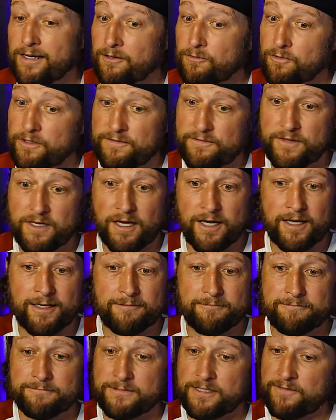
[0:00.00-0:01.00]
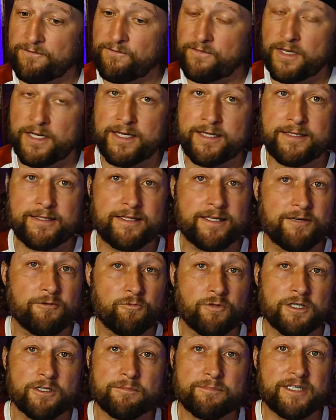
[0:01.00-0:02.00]
we've got the Fed that
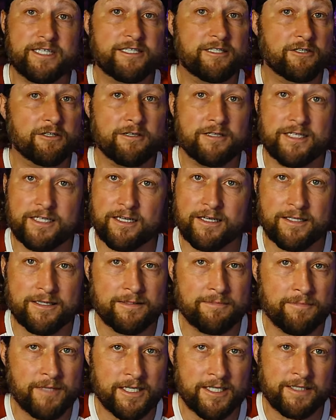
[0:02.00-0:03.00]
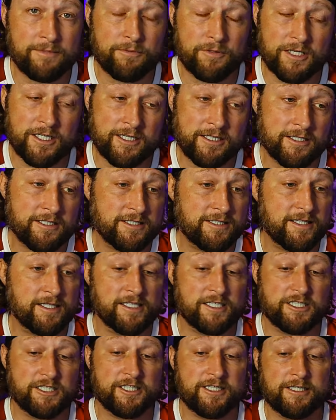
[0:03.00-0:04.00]
will be turning on the money printers
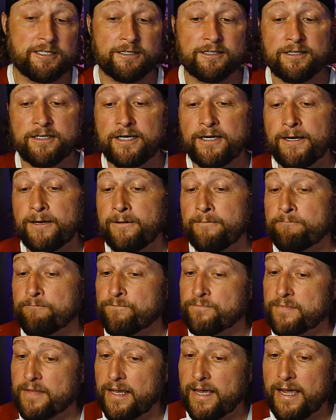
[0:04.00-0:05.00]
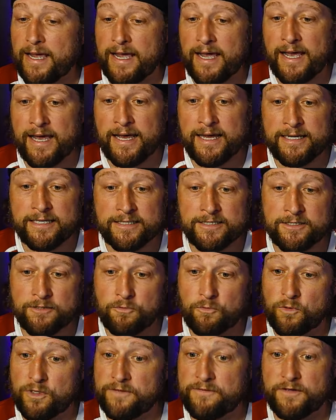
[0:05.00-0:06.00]
this year. And
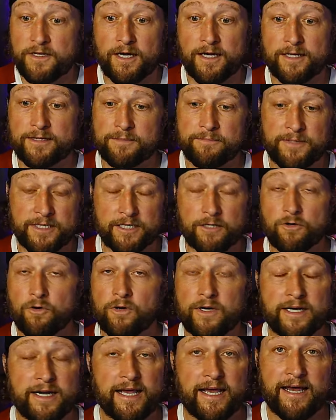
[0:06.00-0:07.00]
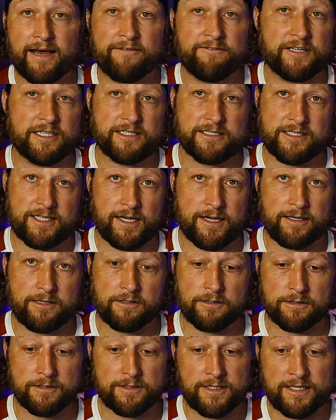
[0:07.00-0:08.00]
we've got the Bitcoin halving
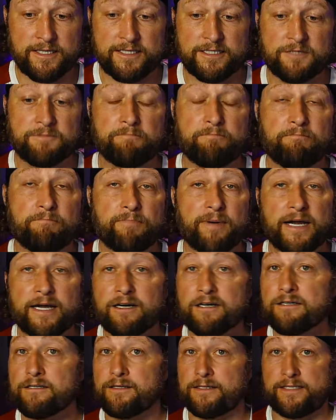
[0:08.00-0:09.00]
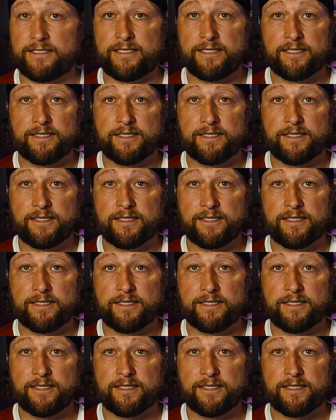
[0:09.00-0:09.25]
cycle that is barely,